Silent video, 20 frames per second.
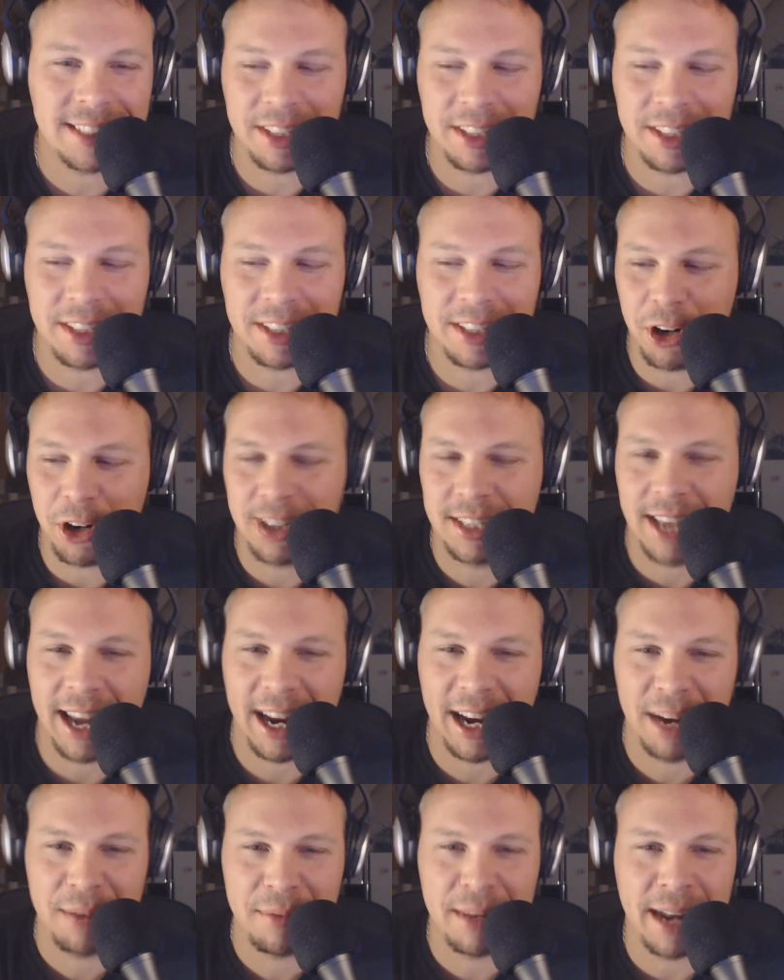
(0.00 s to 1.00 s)
first
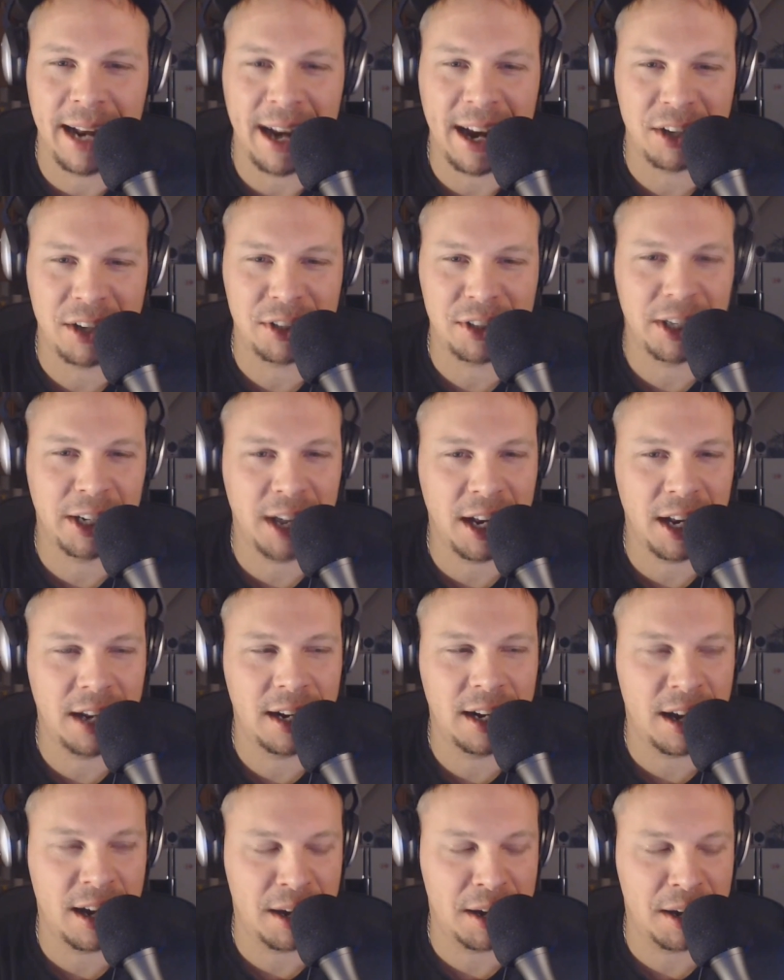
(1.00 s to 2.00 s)
game that I actually got
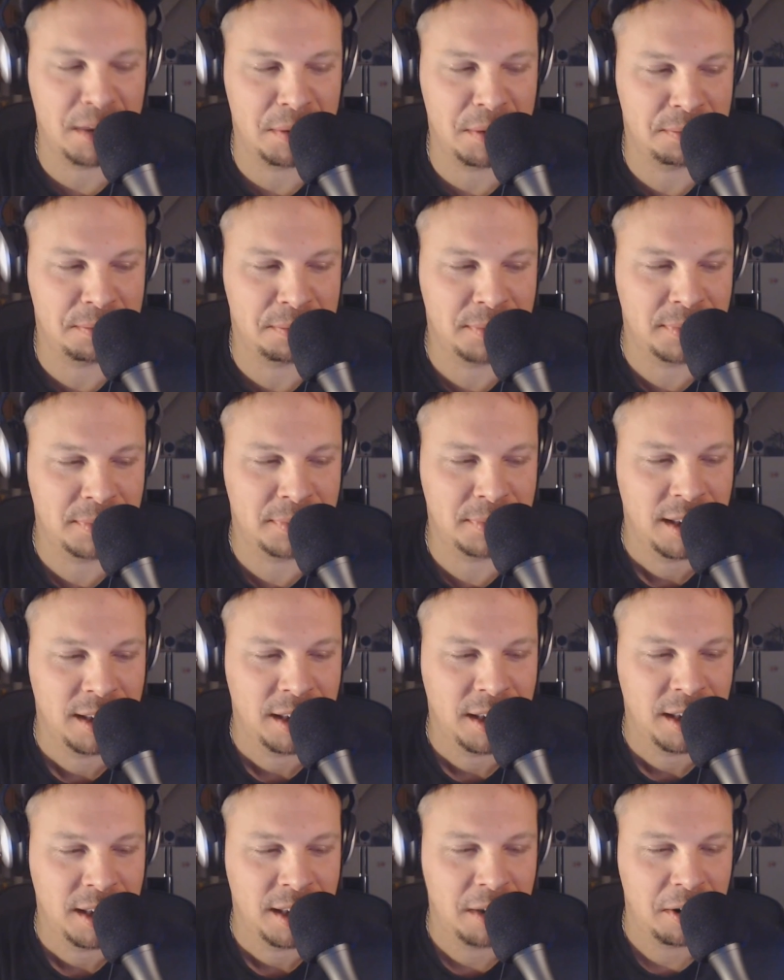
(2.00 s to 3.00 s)

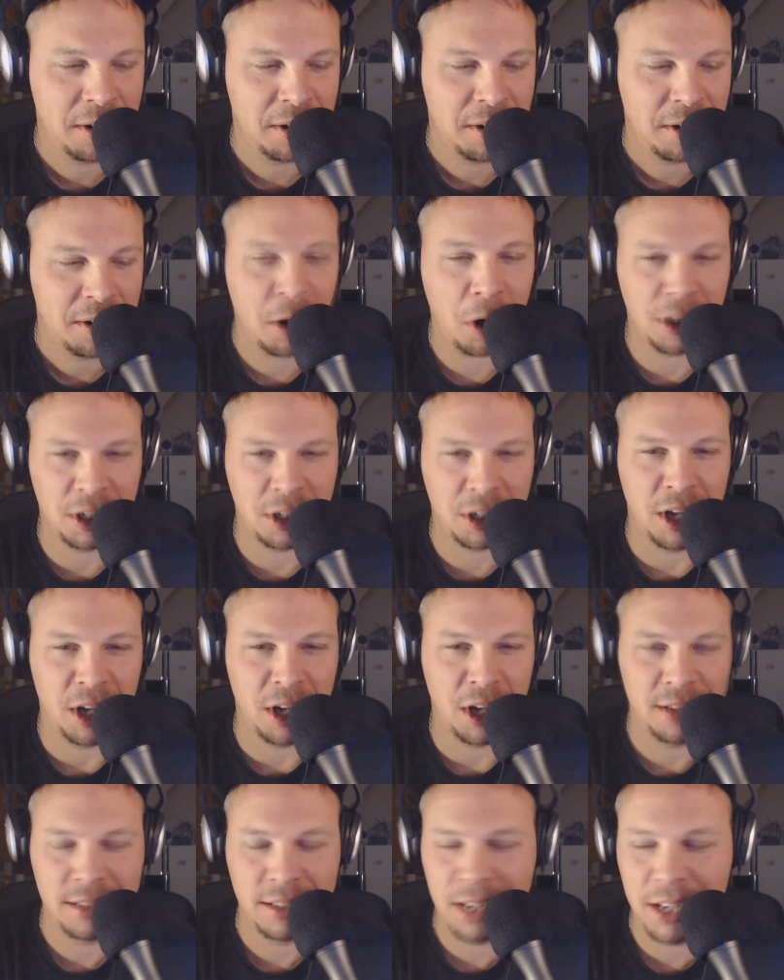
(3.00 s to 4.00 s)
hooked
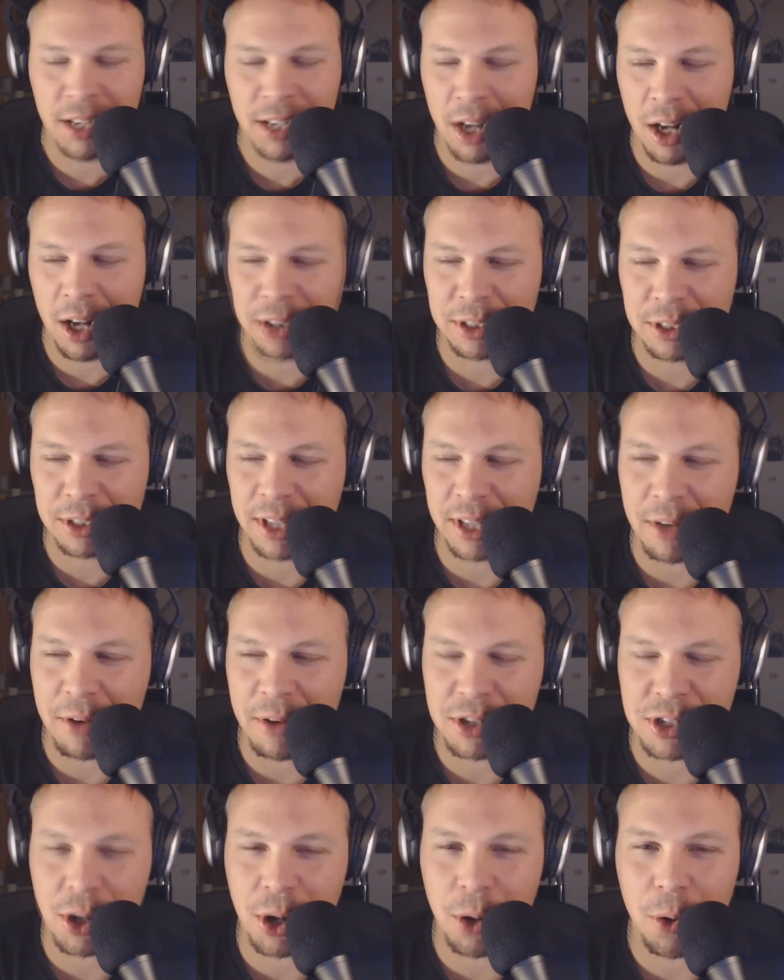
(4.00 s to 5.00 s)
on.
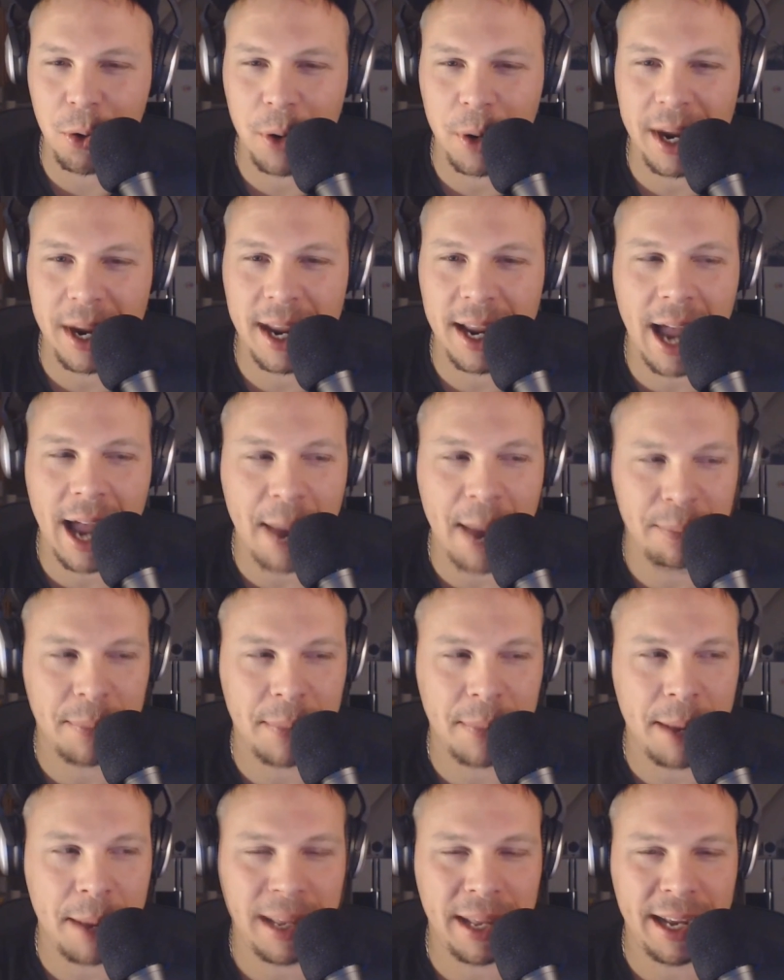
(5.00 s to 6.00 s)
I
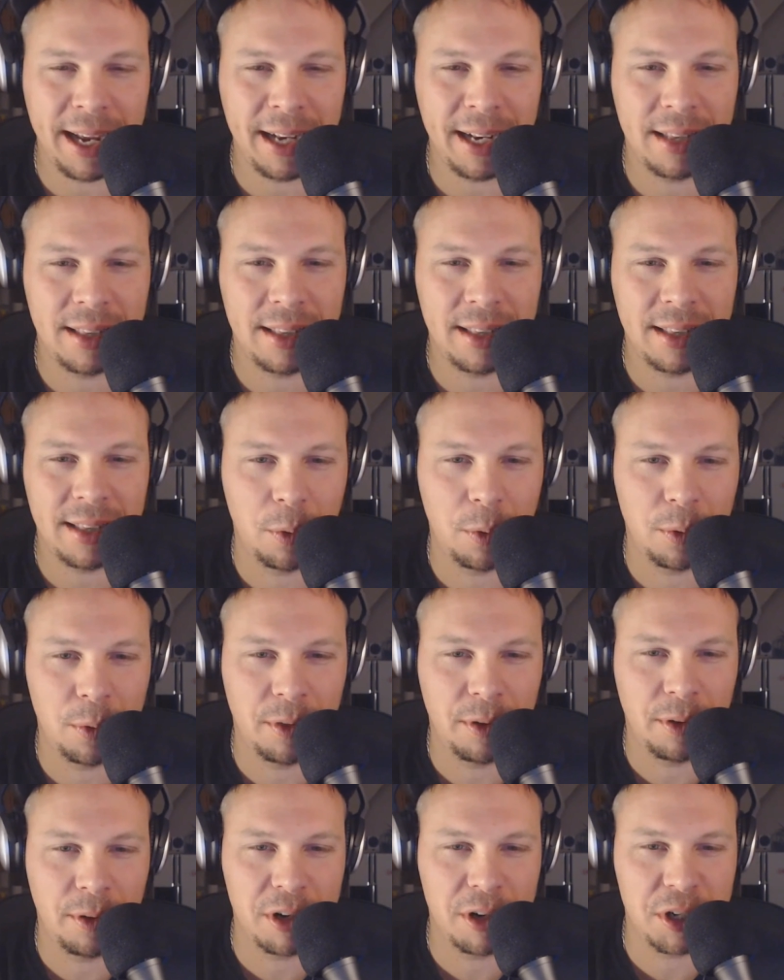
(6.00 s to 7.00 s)
played
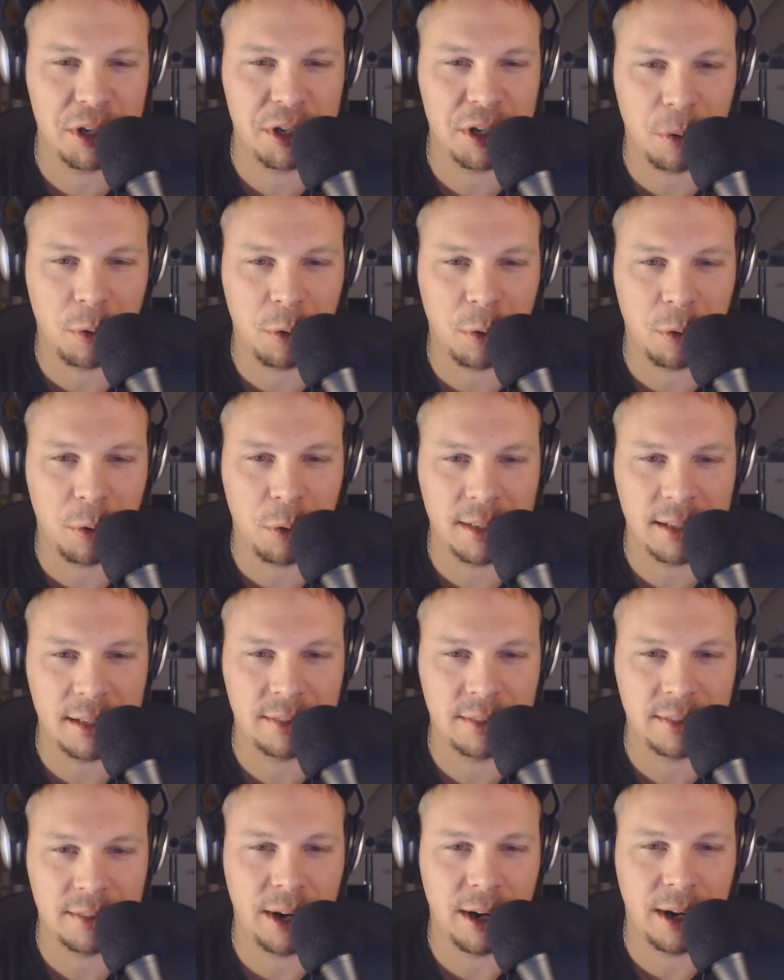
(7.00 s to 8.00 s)
the original Woz
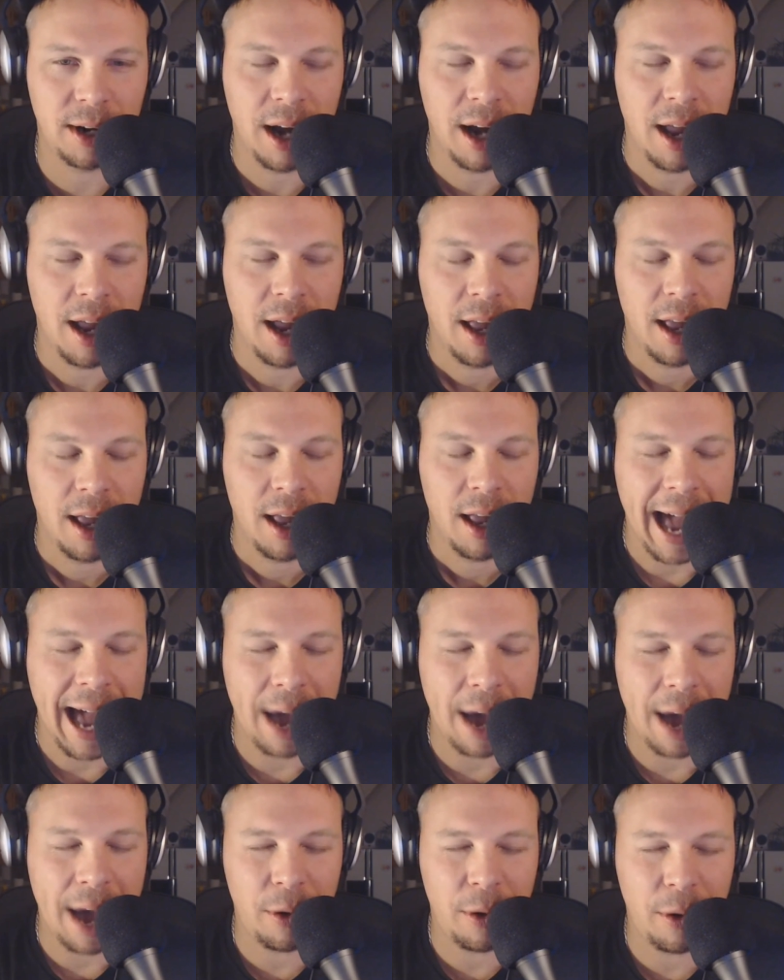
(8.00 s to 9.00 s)
for
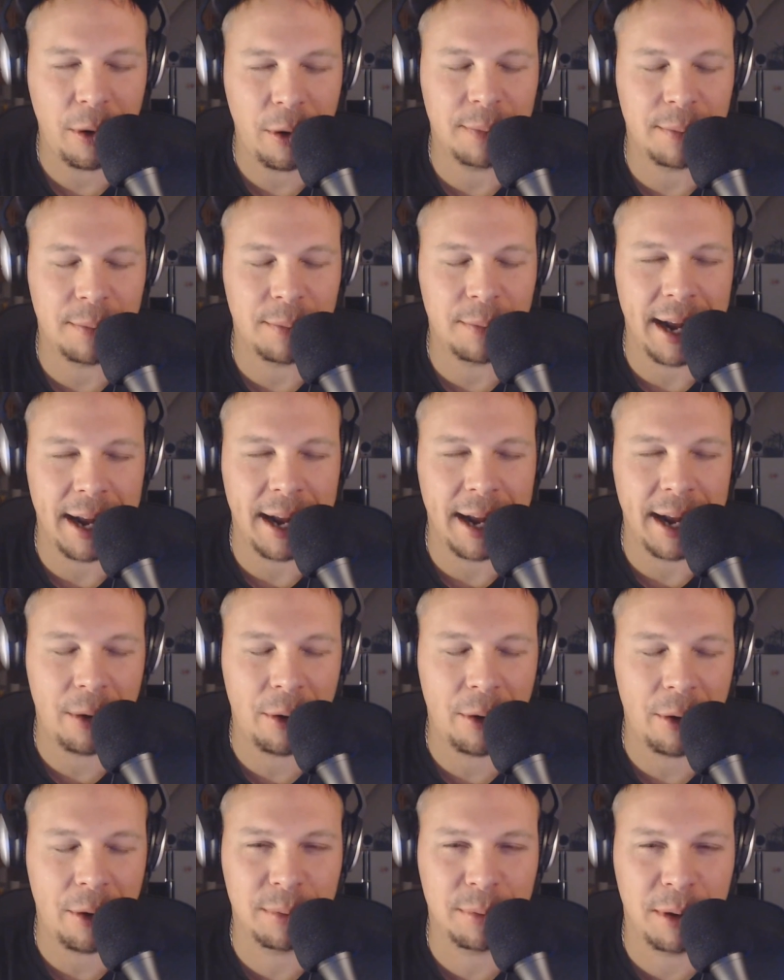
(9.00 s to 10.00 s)
hours upon
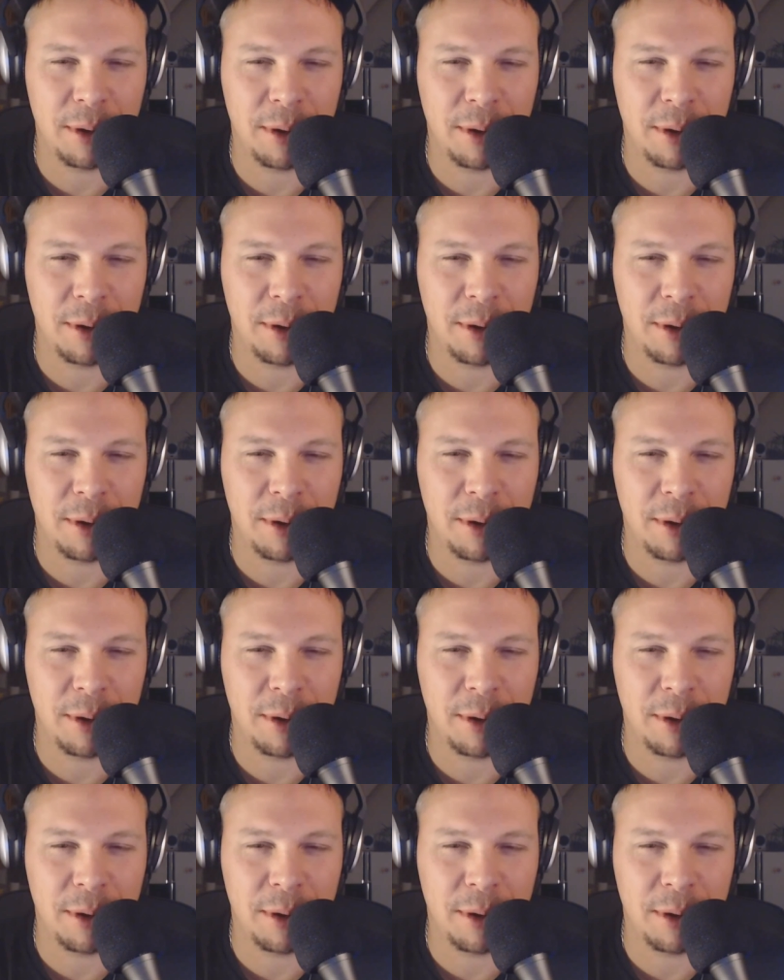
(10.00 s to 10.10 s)
hours